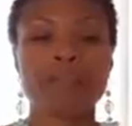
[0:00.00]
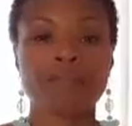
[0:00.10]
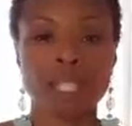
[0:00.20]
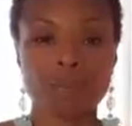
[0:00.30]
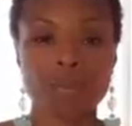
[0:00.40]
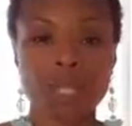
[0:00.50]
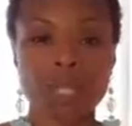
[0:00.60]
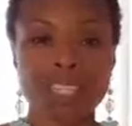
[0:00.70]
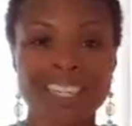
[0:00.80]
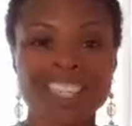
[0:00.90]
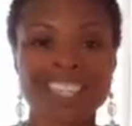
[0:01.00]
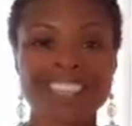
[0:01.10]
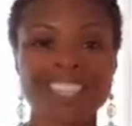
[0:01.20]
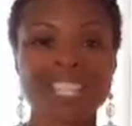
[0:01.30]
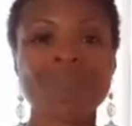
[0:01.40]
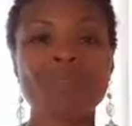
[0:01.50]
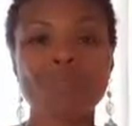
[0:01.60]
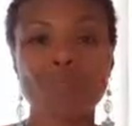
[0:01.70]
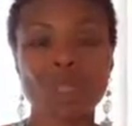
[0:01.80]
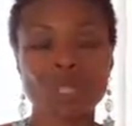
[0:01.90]
Facebook in Genevieve
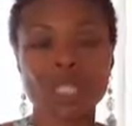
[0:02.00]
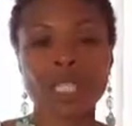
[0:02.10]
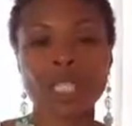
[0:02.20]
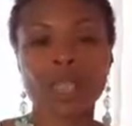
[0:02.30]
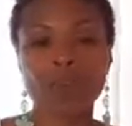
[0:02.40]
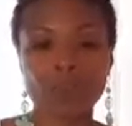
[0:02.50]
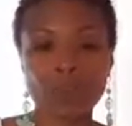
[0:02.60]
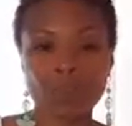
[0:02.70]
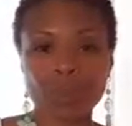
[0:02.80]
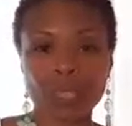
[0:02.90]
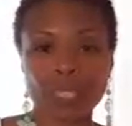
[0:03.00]
Spiritual Healing Group,